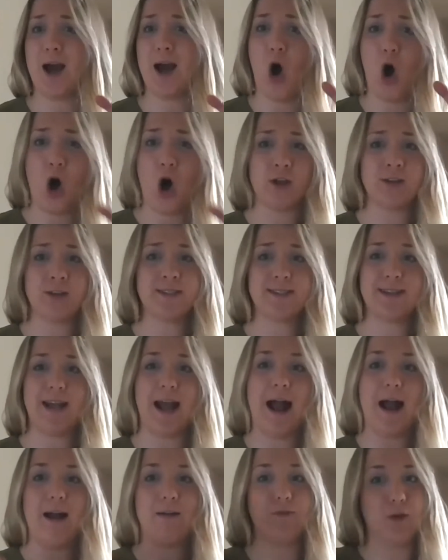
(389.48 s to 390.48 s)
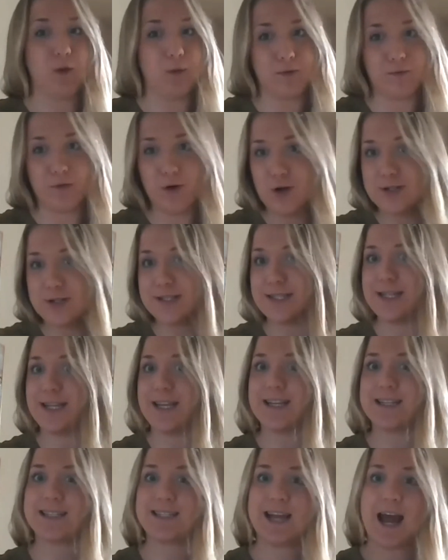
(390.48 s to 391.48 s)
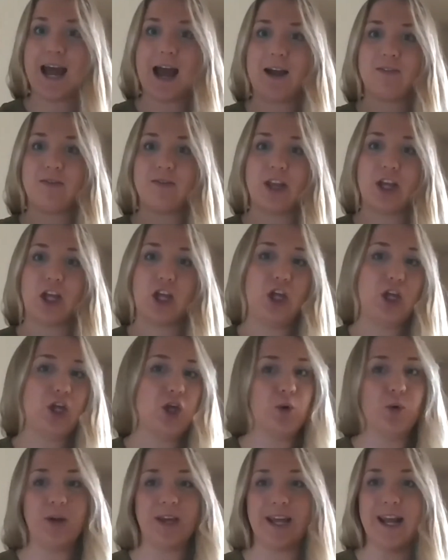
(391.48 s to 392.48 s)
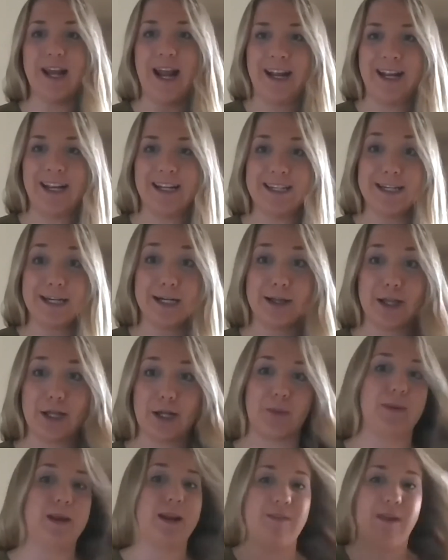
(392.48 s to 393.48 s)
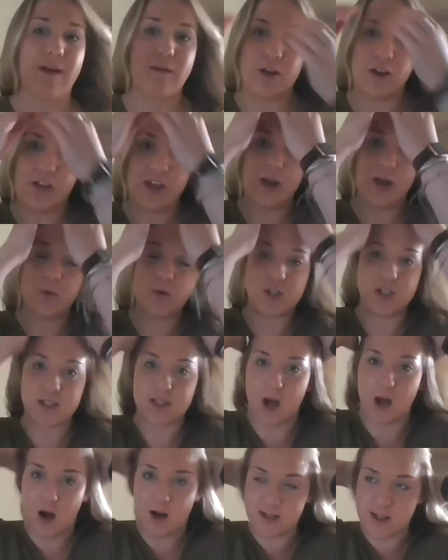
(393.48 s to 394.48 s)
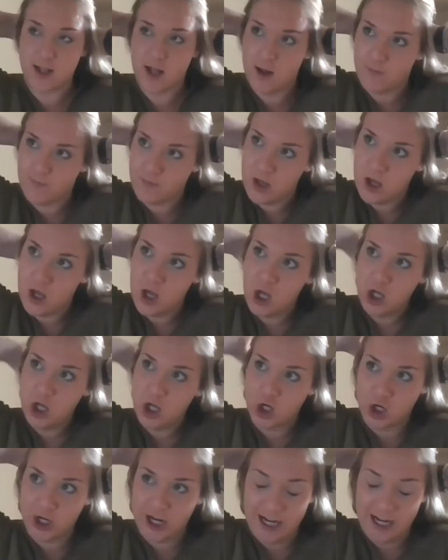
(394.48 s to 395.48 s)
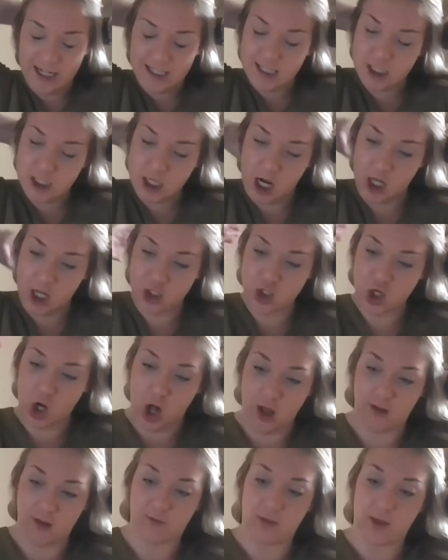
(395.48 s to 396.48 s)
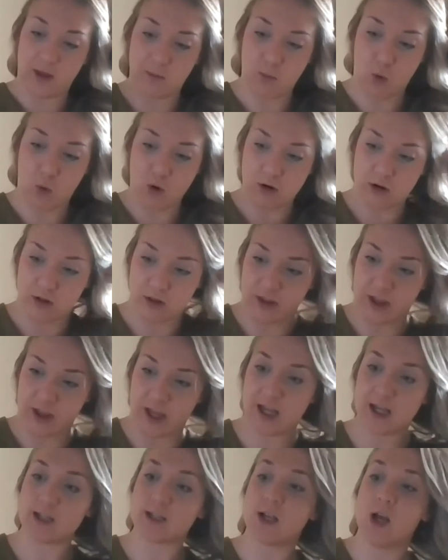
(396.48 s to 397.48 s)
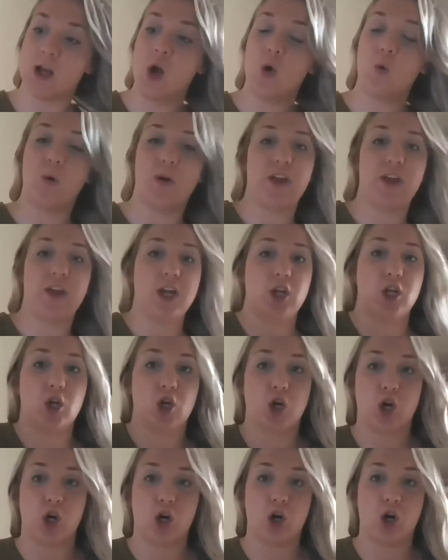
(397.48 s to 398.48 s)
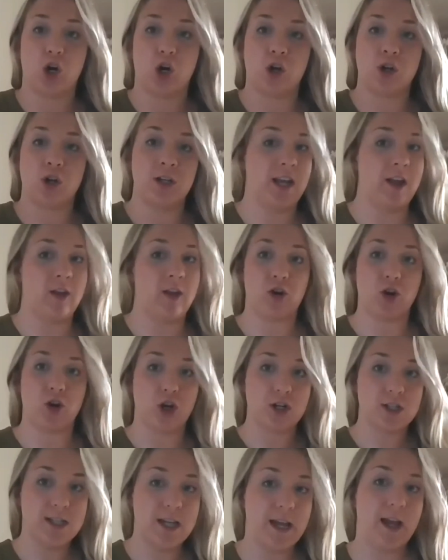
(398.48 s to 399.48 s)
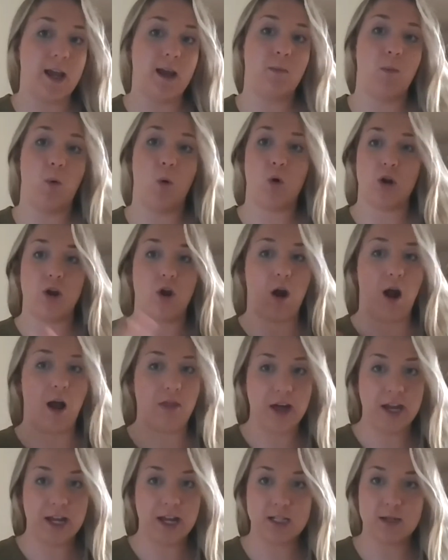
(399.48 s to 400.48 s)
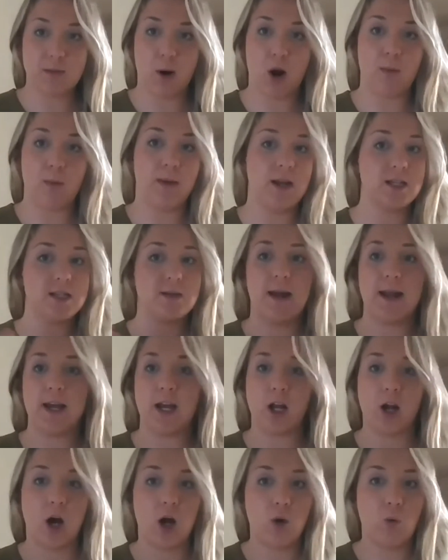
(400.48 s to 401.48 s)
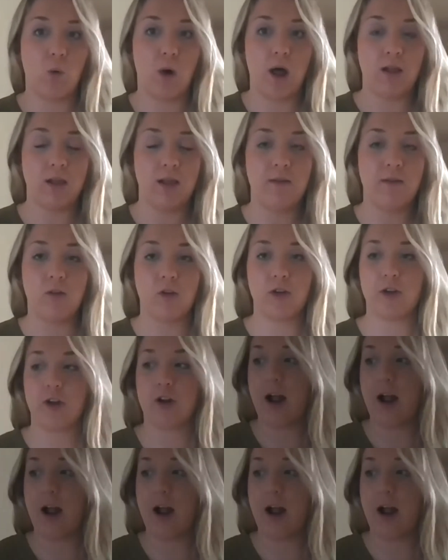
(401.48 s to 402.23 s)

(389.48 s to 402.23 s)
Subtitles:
all staff, university staff. Like, you get a hand in a little bit of everything, which is awesome. You're getting to touch all of the important things within either your team or your athletic department, depending on what level you're